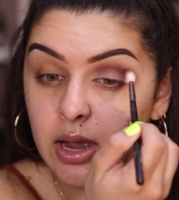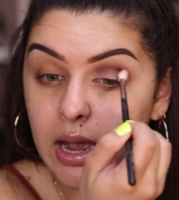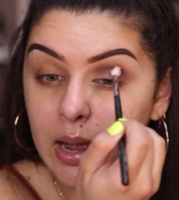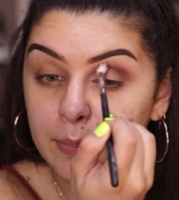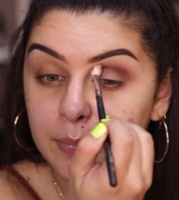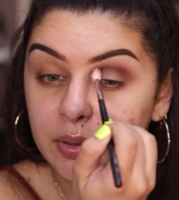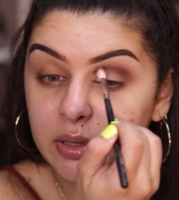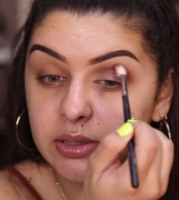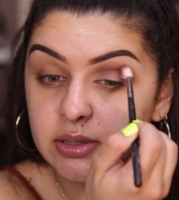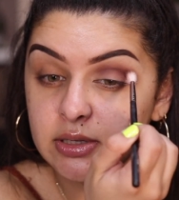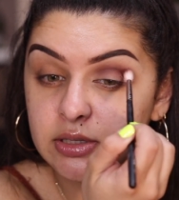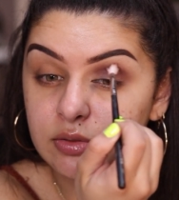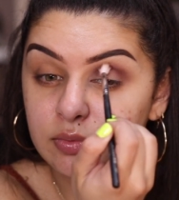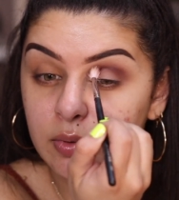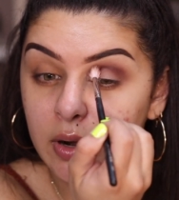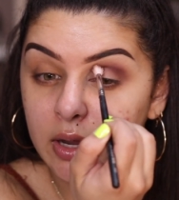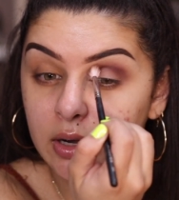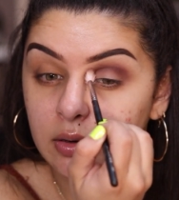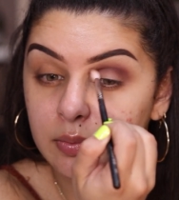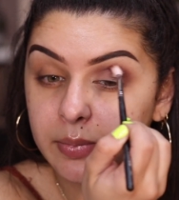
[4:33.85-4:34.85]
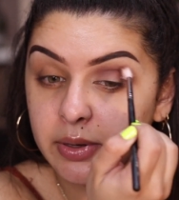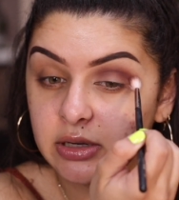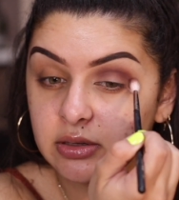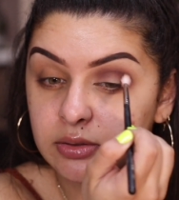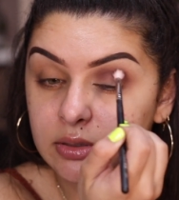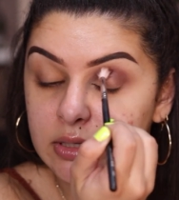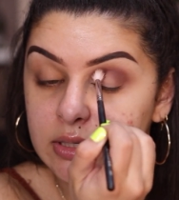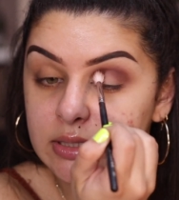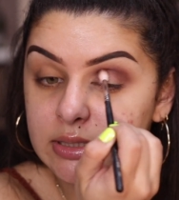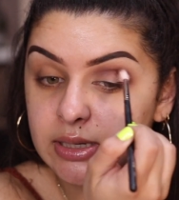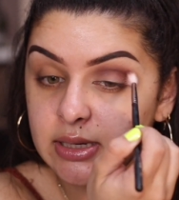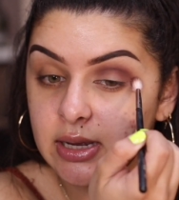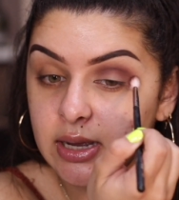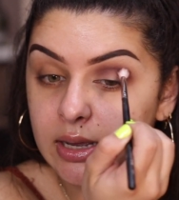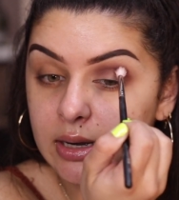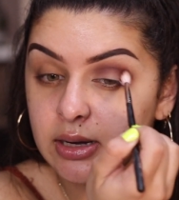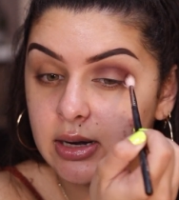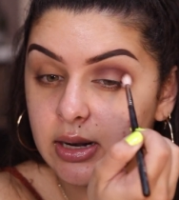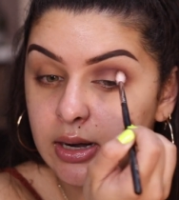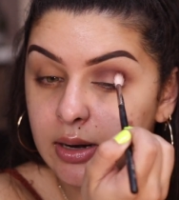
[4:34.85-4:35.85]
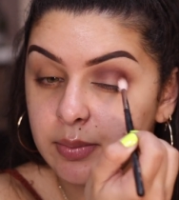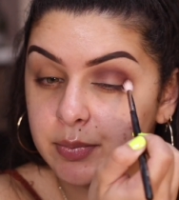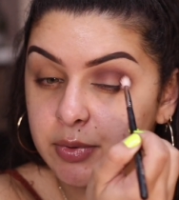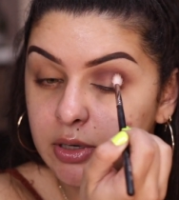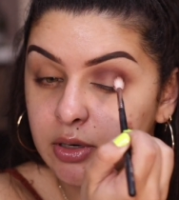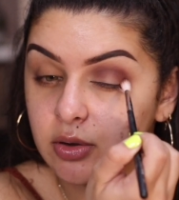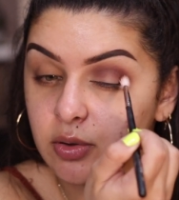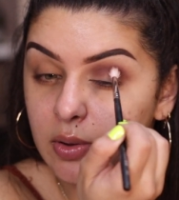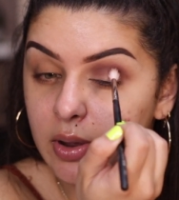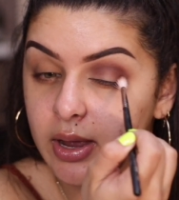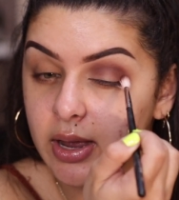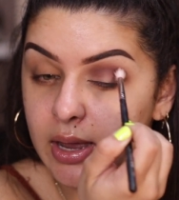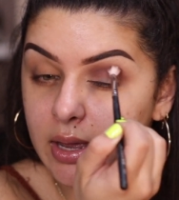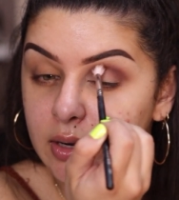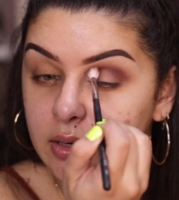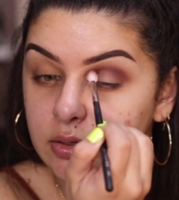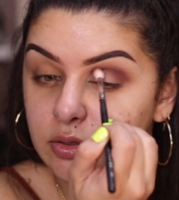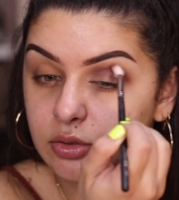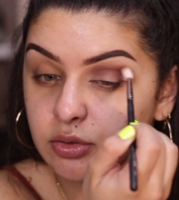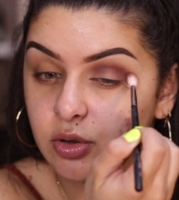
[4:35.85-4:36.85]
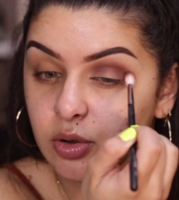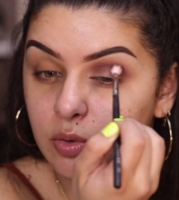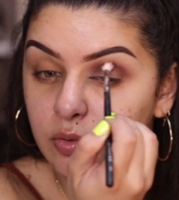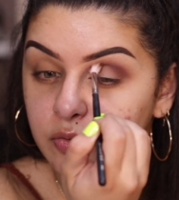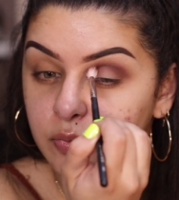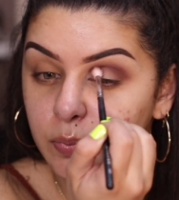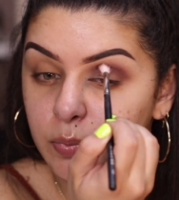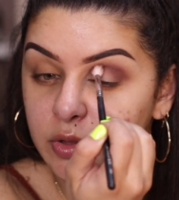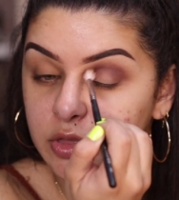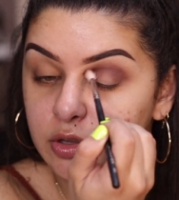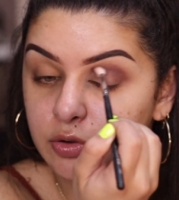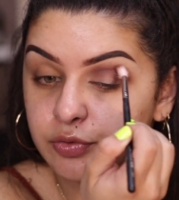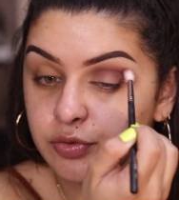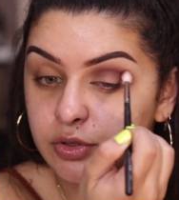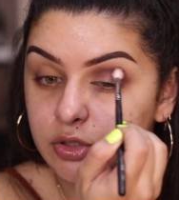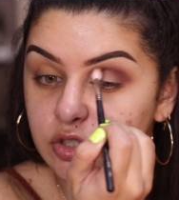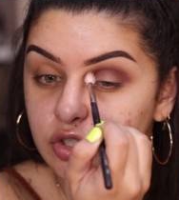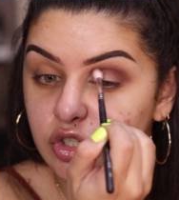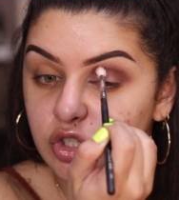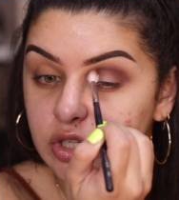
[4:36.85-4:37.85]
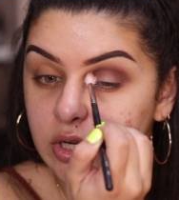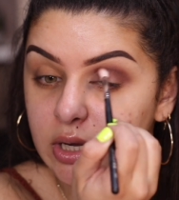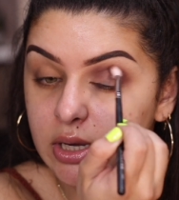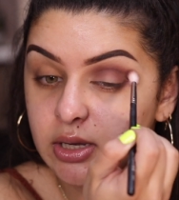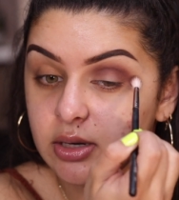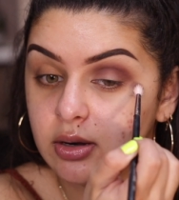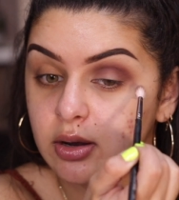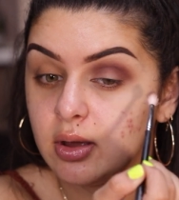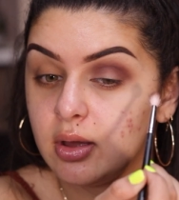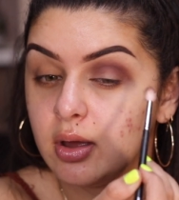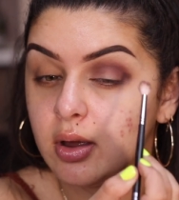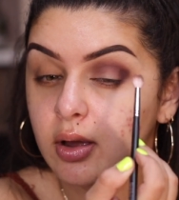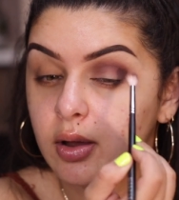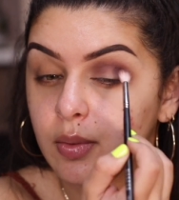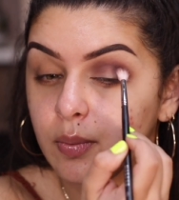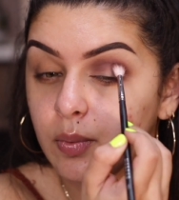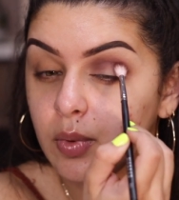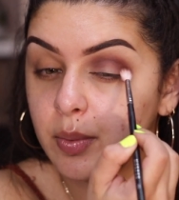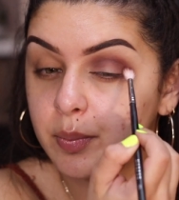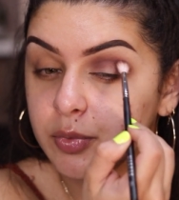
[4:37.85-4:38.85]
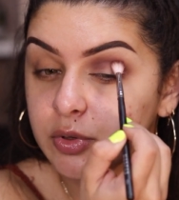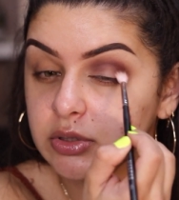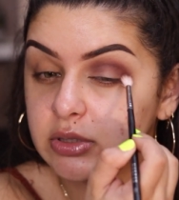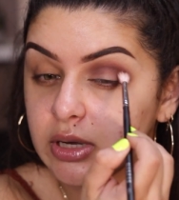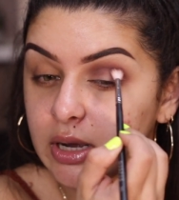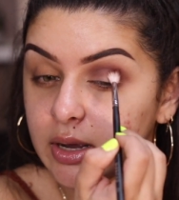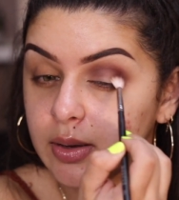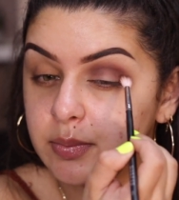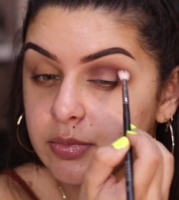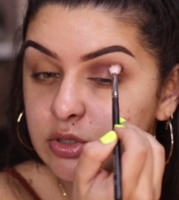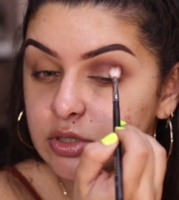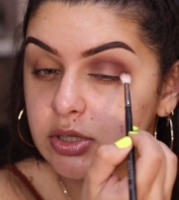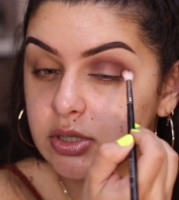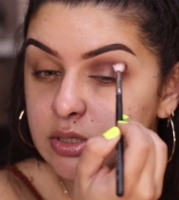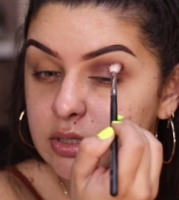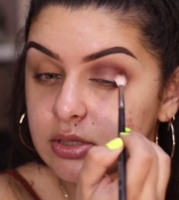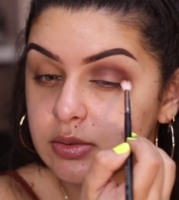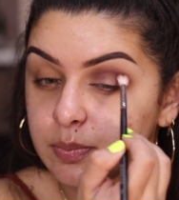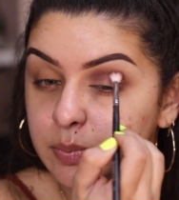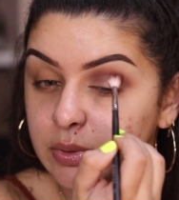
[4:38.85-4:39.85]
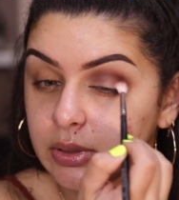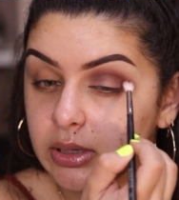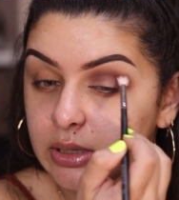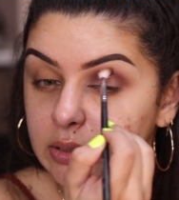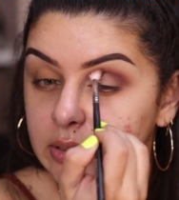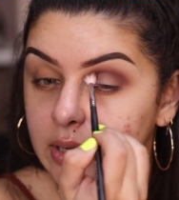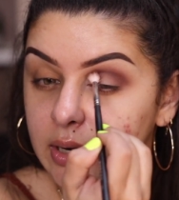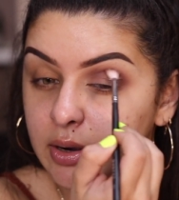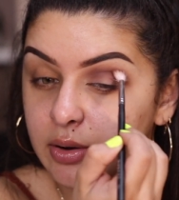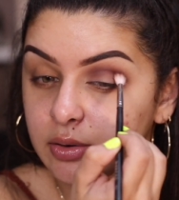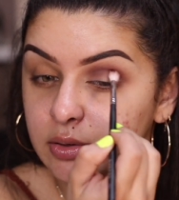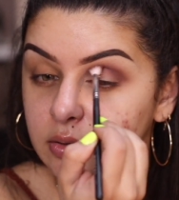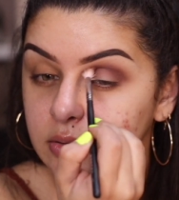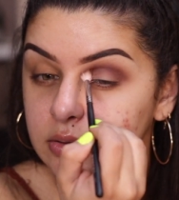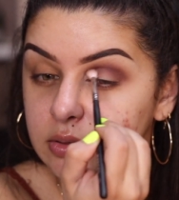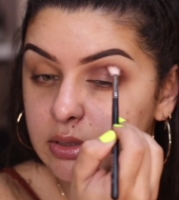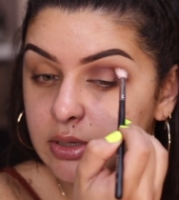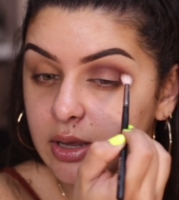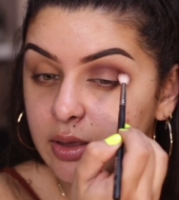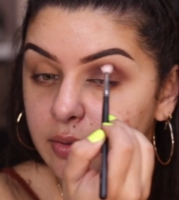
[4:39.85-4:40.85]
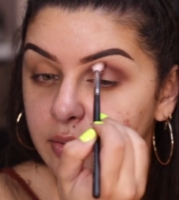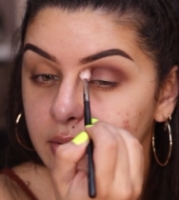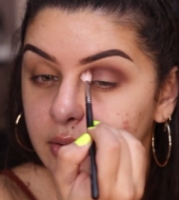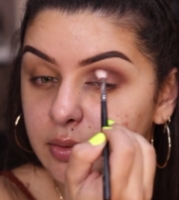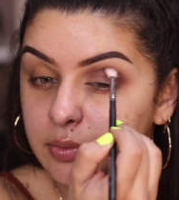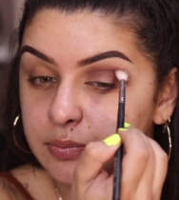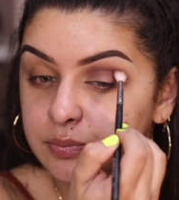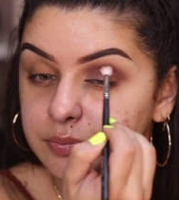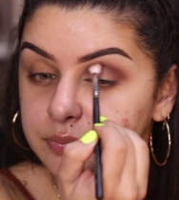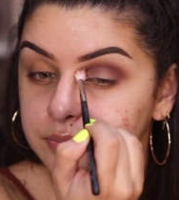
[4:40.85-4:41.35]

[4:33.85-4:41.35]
I'm putting this right on my crease again, and I'm gonna go ahead and go with the first shade one more time and just blend it out altogether.